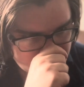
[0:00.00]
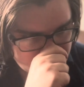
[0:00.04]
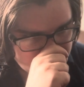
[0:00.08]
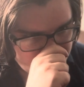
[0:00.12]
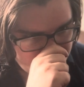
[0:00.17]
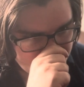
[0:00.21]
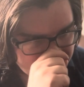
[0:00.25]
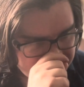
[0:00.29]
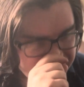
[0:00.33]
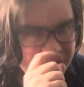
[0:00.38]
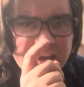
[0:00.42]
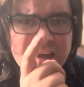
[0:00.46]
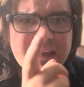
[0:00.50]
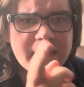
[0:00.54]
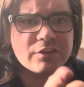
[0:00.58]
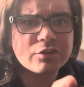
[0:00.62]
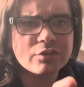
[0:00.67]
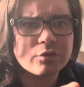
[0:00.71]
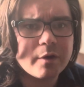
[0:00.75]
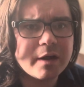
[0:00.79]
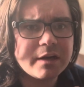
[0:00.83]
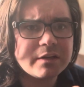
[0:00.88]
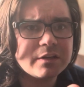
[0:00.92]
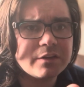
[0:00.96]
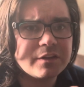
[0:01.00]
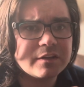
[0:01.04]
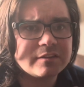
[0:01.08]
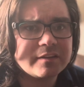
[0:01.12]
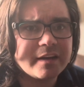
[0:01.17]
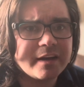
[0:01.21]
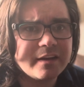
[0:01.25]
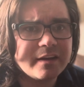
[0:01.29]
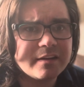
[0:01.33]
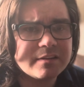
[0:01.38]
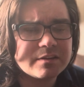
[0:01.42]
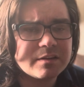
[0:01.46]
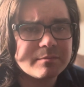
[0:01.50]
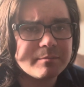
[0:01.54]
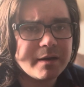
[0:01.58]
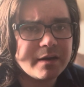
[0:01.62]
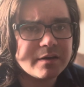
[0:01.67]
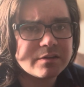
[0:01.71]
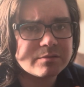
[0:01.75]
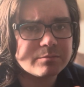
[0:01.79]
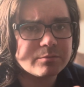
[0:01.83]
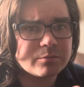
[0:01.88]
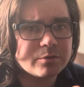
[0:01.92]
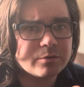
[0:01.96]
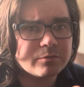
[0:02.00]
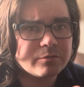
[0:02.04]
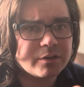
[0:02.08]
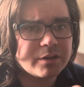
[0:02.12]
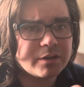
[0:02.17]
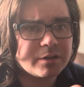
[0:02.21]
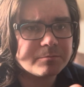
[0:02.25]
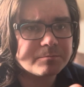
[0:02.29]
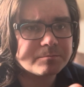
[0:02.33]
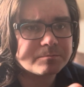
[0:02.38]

I think he directed the Dennis the Menace movie.